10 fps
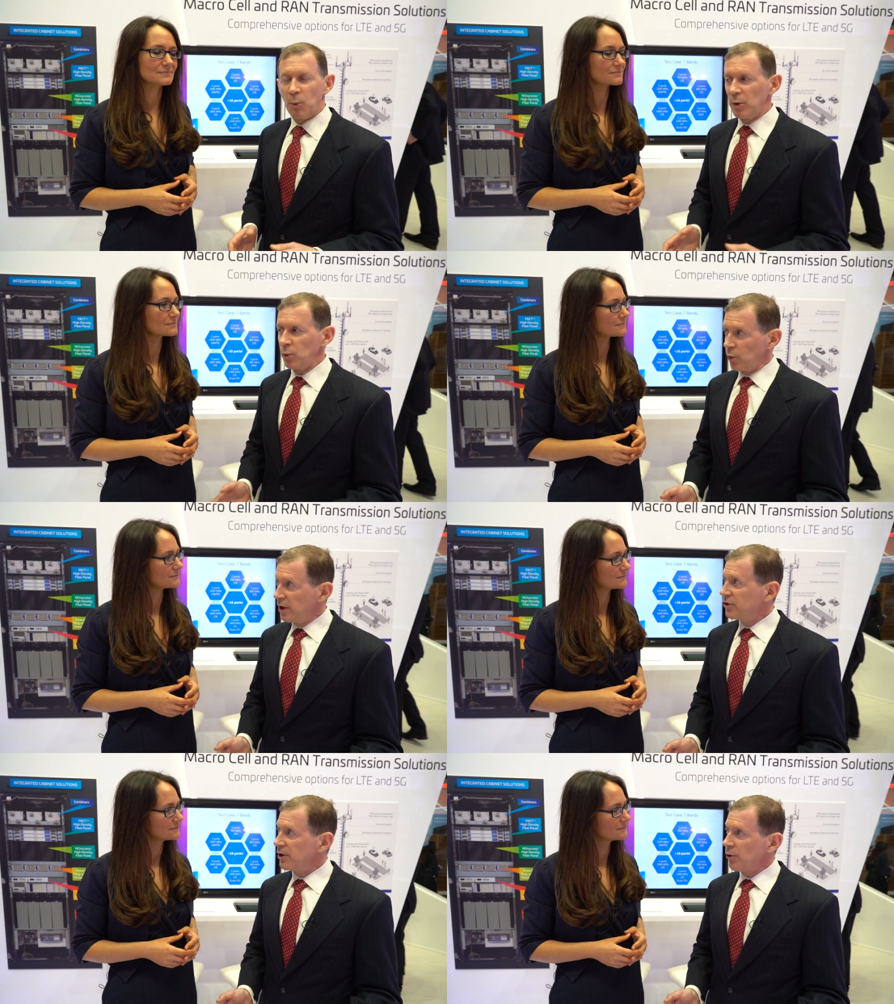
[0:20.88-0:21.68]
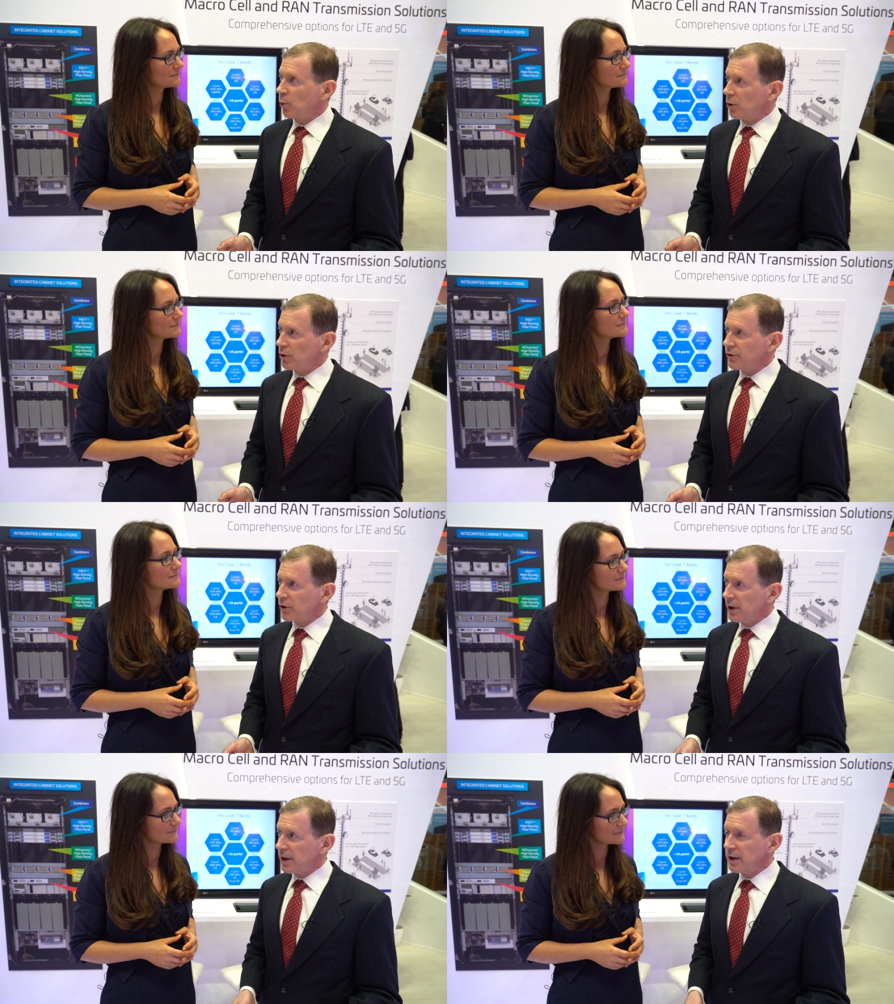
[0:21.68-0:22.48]
Speaker 1: on what region of the world
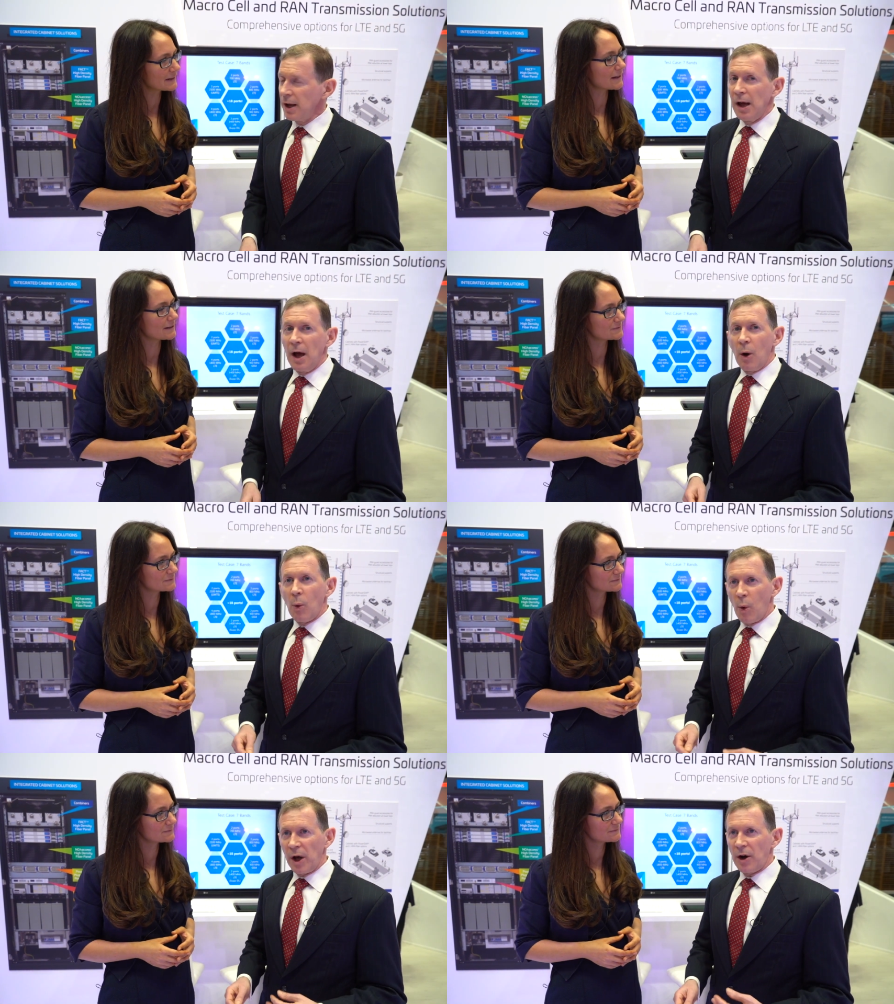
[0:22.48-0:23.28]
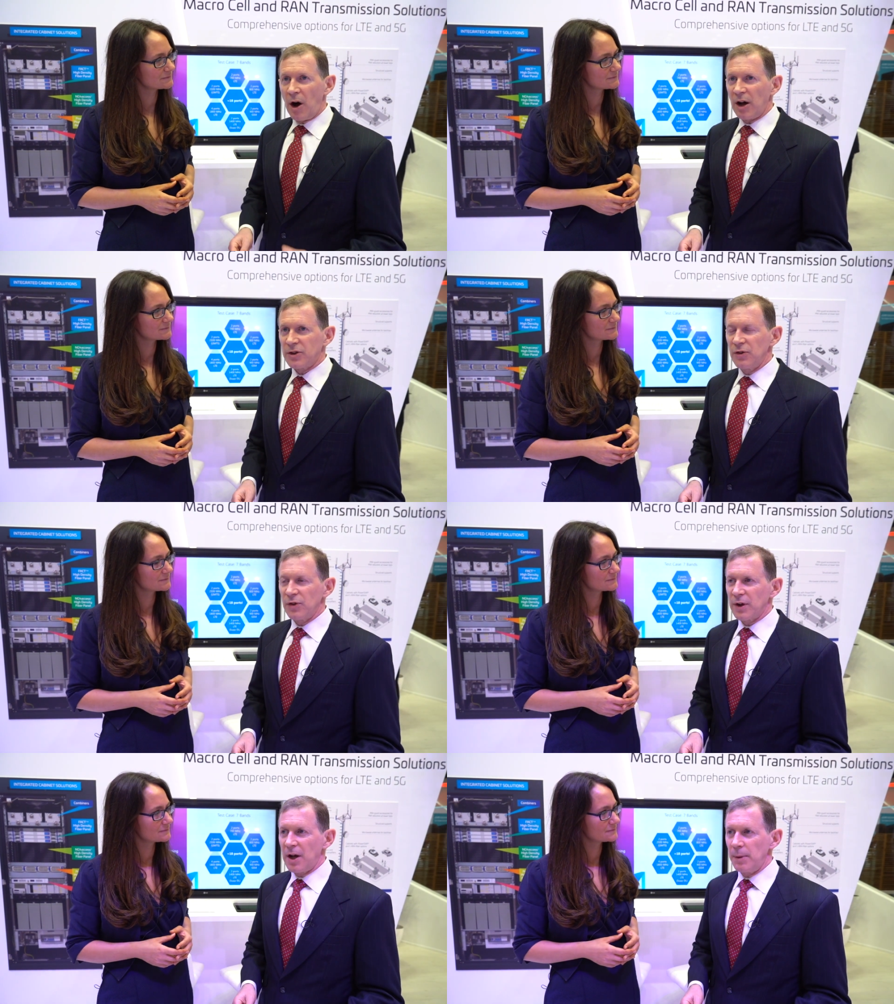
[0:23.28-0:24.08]
you're in, what
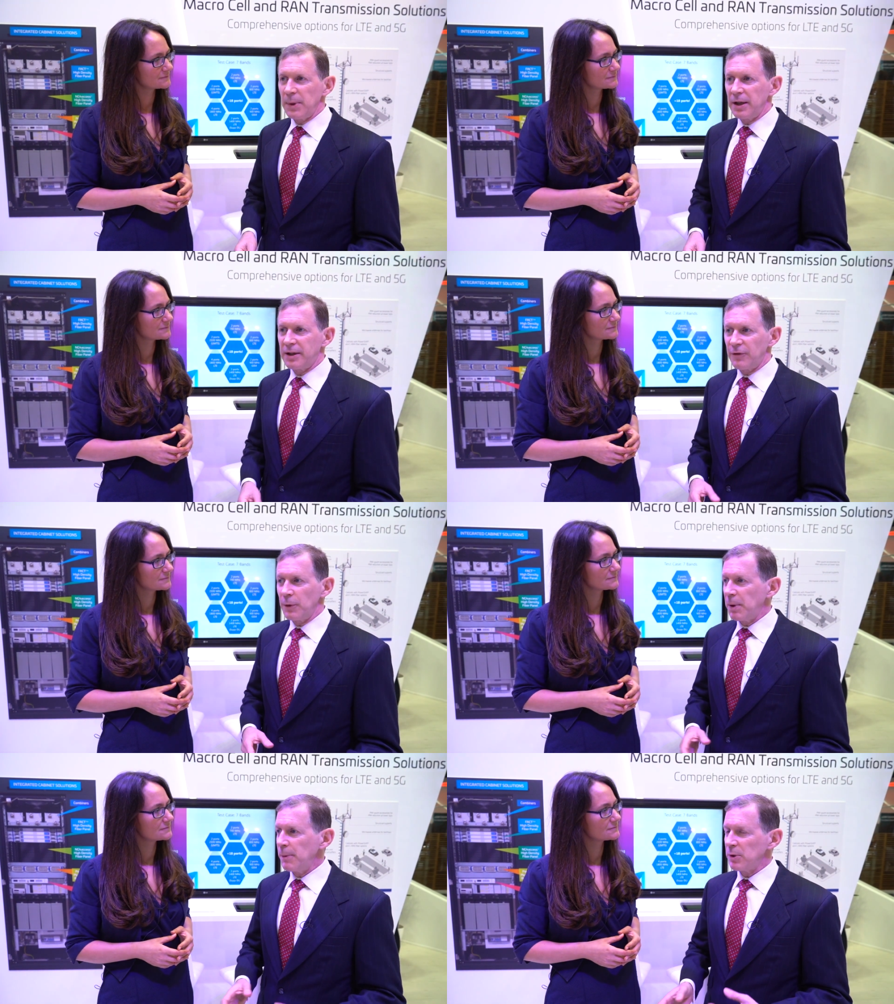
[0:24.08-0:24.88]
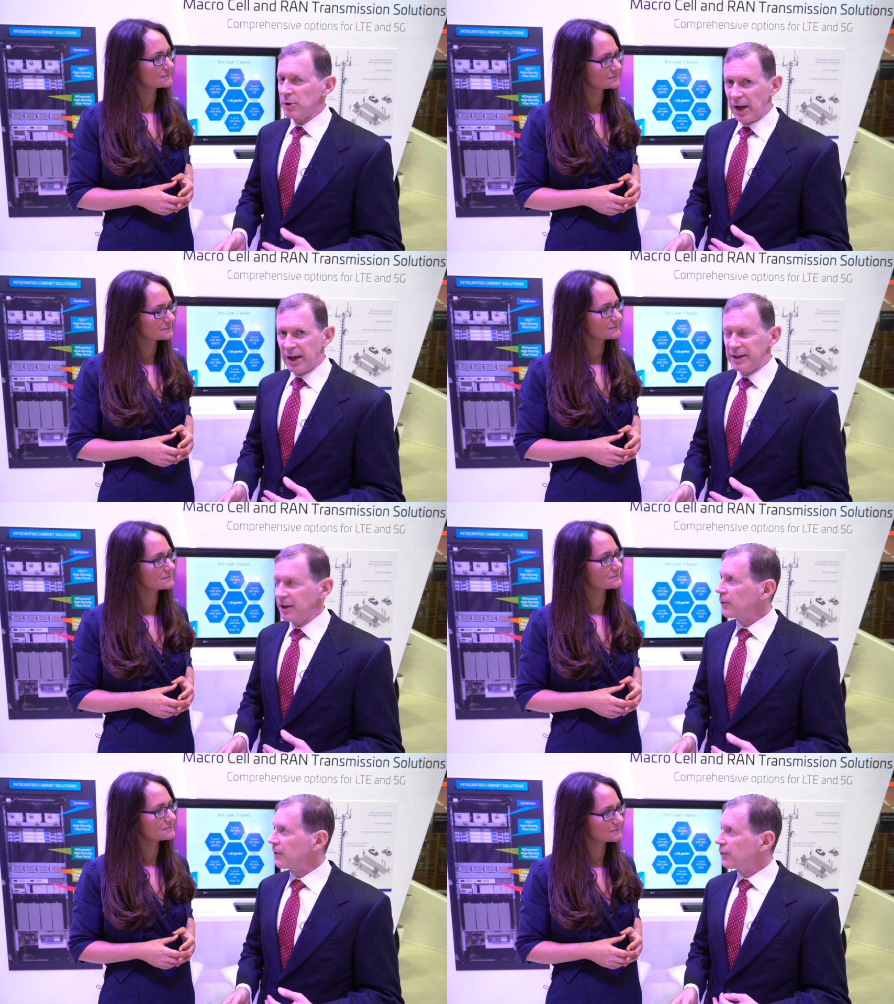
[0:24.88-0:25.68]
auctions are coming, different people are adding
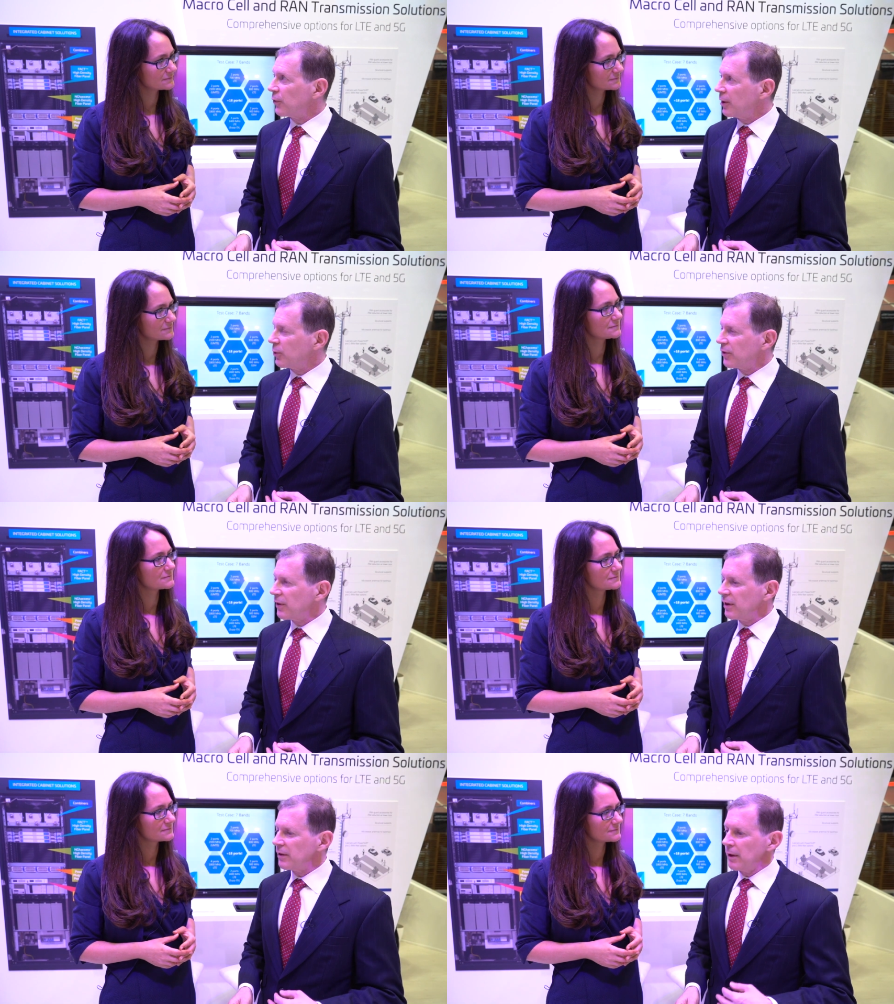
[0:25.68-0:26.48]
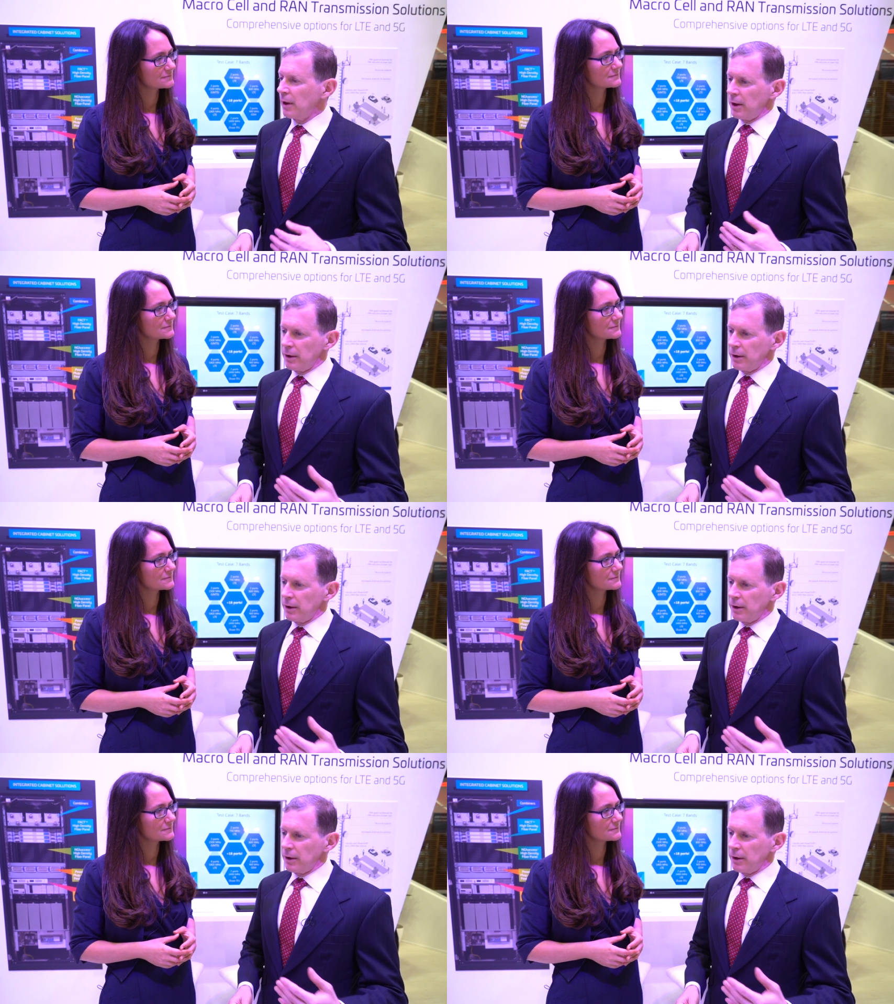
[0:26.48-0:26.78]
different frequencies.